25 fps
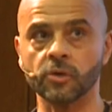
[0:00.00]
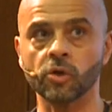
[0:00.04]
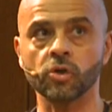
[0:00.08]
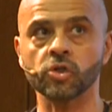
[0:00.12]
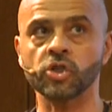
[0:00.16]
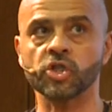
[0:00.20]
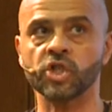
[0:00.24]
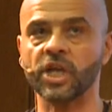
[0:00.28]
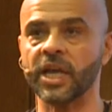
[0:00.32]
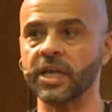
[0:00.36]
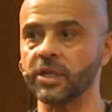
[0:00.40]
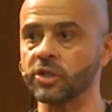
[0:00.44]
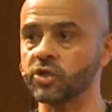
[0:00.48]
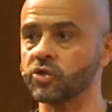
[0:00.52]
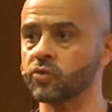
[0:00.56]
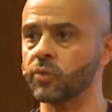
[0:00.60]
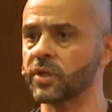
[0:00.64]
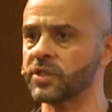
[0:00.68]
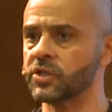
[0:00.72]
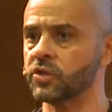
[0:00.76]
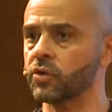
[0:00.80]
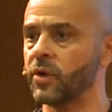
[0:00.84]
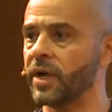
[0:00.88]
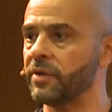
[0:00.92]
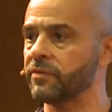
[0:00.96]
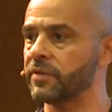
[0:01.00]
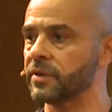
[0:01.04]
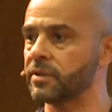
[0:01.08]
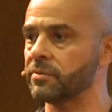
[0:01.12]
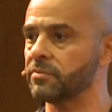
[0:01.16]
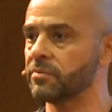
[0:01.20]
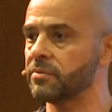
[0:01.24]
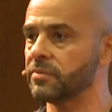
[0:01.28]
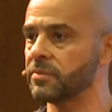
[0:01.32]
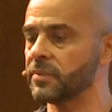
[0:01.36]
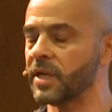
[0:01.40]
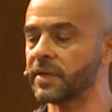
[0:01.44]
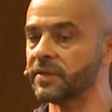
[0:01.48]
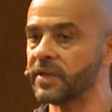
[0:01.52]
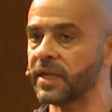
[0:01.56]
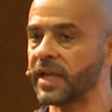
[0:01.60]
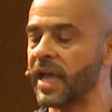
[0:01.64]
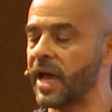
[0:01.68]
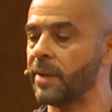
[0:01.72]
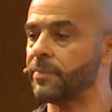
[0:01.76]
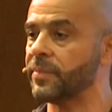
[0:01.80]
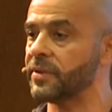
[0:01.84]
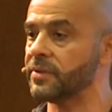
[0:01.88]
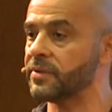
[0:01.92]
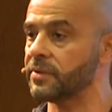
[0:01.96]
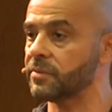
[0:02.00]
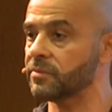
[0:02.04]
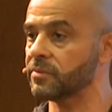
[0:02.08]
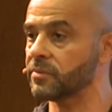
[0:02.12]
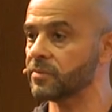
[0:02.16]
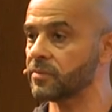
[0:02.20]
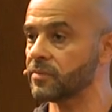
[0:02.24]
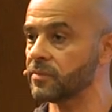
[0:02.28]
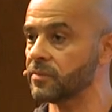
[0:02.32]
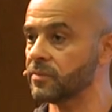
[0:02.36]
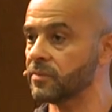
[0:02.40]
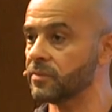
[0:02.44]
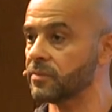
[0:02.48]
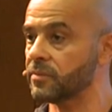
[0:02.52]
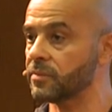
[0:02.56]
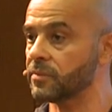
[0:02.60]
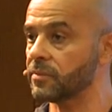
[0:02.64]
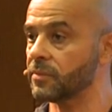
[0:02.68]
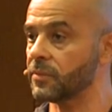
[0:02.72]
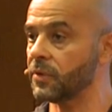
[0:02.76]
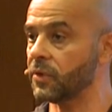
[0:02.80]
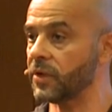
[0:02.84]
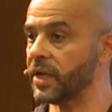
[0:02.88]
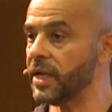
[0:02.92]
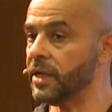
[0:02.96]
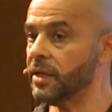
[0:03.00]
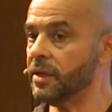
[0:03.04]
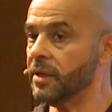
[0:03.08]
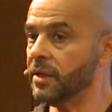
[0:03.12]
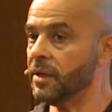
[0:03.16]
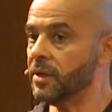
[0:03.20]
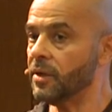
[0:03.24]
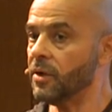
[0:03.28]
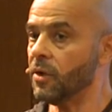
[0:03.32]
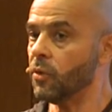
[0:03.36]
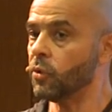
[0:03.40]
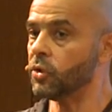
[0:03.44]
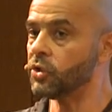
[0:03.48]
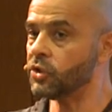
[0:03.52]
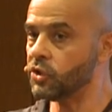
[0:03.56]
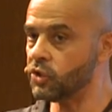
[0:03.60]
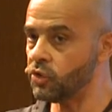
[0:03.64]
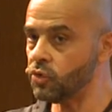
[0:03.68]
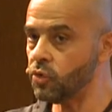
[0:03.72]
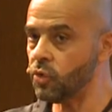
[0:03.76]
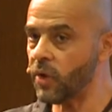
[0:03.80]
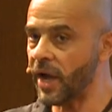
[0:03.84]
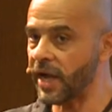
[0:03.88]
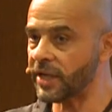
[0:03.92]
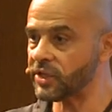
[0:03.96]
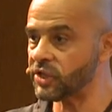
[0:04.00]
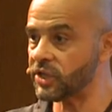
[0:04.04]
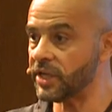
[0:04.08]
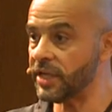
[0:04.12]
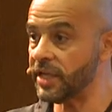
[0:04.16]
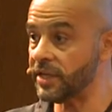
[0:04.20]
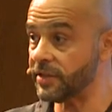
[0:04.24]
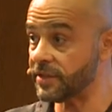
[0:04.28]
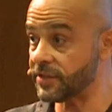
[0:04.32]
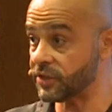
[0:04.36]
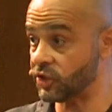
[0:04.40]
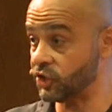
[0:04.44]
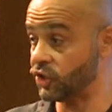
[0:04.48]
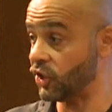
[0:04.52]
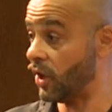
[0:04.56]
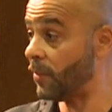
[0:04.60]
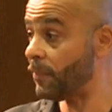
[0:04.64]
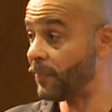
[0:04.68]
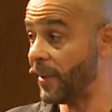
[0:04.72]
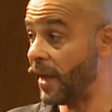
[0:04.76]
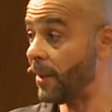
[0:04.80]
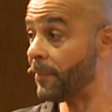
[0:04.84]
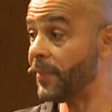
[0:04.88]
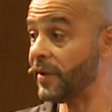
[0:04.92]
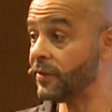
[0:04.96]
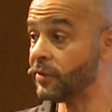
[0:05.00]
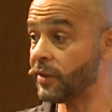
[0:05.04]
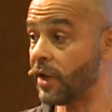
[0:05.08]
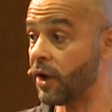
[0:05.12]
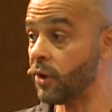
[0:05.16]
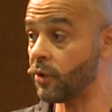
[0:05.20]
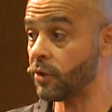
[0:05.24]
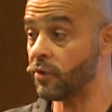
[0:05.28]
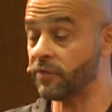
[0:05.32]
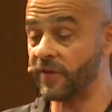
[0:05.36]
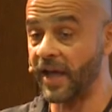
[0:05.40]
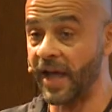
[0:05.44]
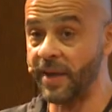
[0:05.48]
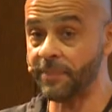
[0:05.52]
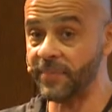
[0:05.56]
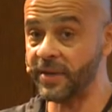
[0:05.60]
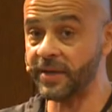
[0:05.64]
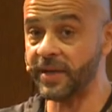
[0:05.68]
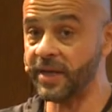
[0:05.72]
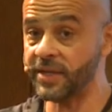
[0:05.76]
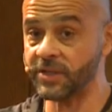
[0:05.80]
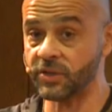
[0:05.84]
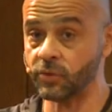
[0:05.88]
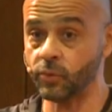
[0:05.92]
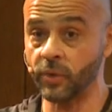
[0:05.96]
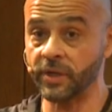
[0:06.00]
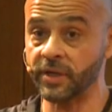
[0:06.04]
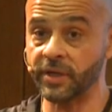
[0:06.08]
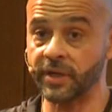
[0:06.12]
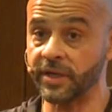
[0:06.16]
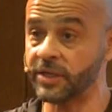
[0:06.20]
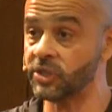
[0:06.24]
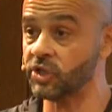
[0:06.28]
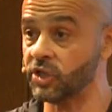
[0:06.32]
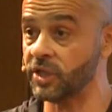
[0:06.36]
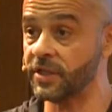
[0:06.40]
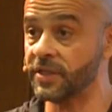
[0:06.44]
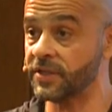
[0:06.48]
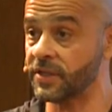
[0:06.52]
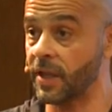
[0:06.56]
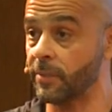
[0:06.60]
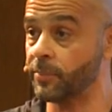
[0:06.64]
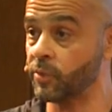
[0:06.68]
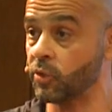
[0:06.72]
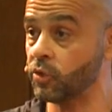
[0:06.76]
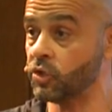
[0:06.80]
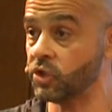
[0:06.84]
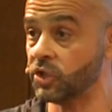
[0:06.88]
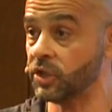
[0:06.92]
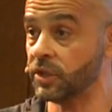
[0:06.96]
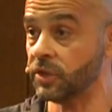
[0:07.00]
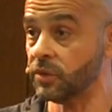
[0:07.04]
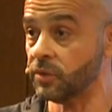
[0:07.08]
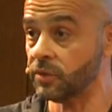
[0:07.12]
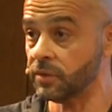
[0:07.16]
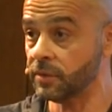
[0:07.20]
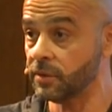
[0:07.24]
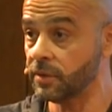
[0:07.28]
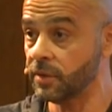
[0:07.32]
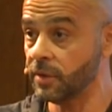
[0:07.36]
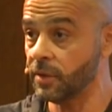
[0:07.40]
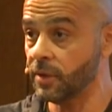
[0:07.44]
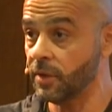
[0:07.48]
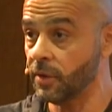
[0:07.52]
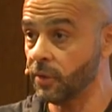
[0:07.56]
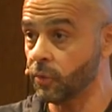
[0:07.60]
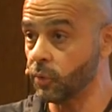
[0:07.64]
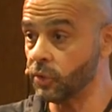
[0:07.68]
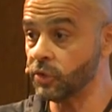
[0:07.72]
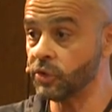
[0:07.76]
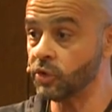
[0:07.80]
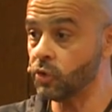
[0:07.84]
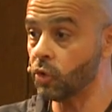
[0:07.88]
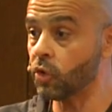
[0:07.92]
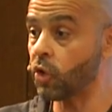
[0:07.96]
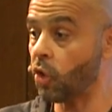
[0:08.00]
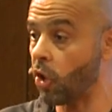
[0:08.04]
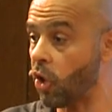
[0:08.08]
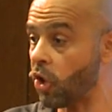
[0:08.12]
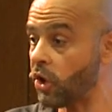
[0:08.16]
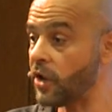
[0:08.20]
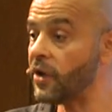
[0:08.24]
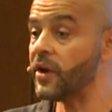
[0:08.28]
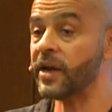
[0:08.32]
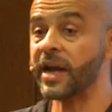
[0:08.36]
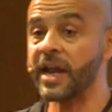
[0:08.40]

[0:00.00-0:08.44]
no change whatsoever. Nothing happened. Okay? Would you actually jump up and down of happiness when Gretchen is approaching you? Would you call her